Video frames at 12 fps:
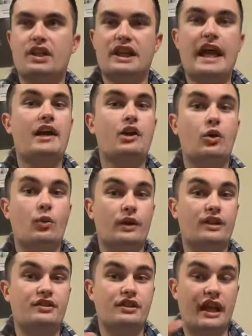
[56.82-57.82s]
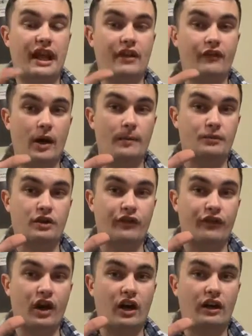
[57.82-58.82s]
categories have up to
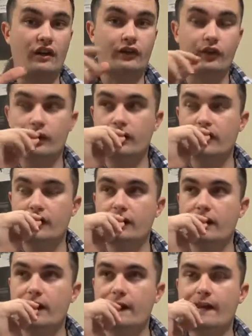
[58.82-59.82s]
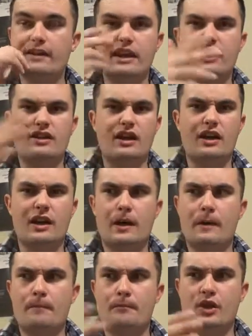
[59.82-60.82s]
5. And
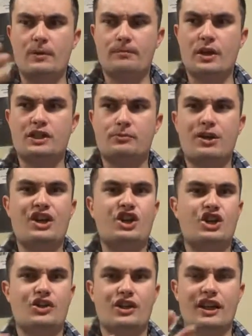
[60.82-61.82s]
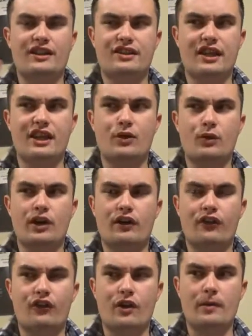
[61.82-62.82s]
then Best Picture, it's anywhere
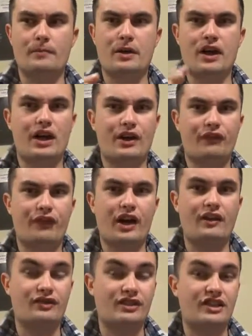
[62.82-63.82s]
from 5 to